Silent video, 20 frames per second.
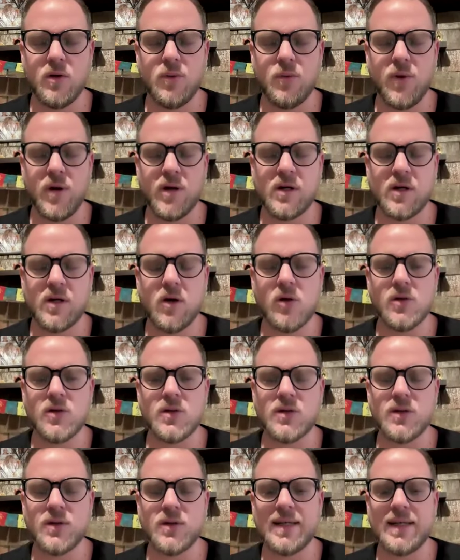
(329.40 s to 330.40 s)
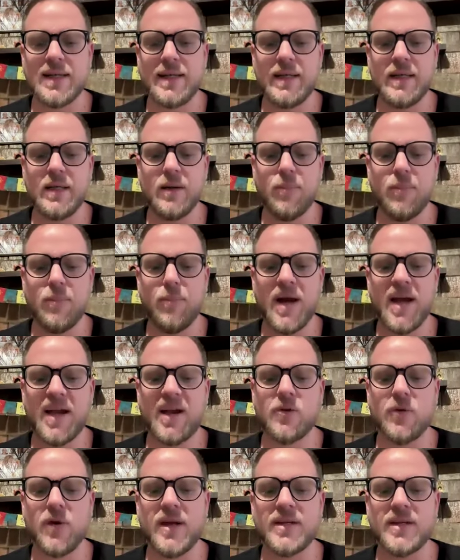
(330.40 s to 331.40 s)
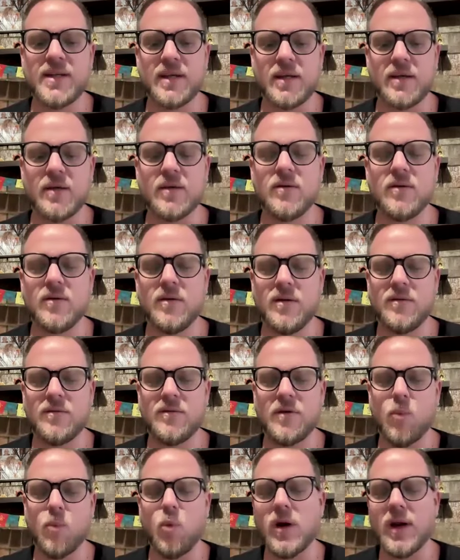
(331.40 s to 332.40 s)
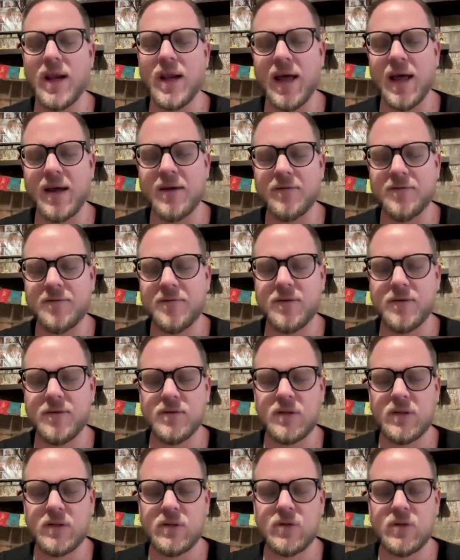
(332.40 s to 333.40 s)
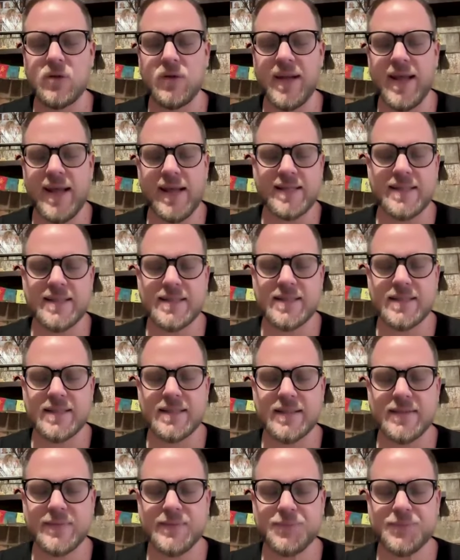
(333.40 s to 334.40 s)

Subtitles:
we are constantly migrating from one life to the next.